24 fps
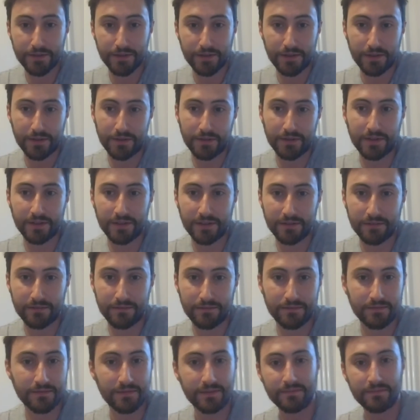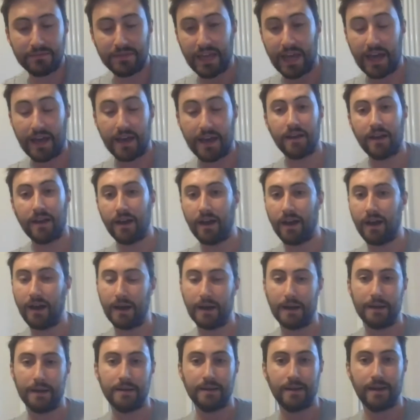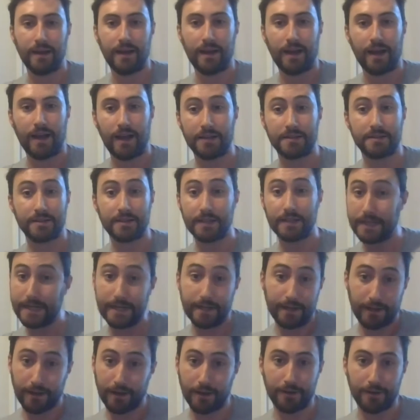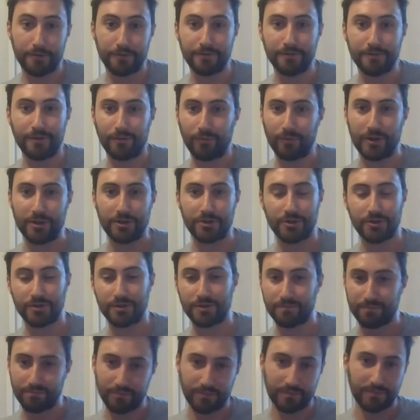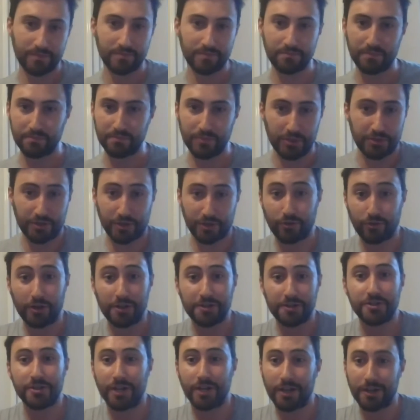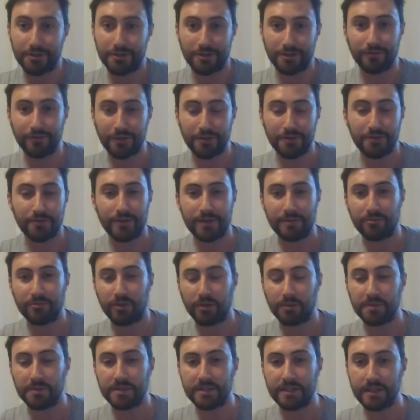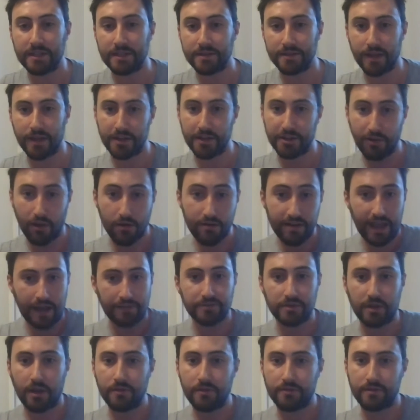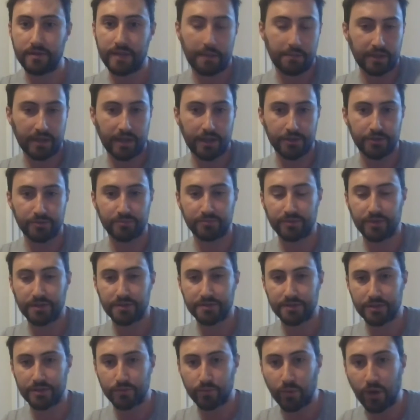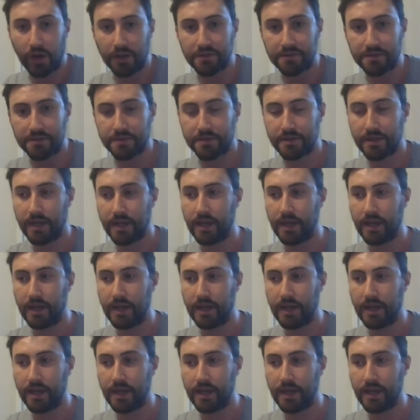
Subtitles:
you can get a Selena loan, which puts a cross charge on those 3 properties, and you only have to go through the application process once.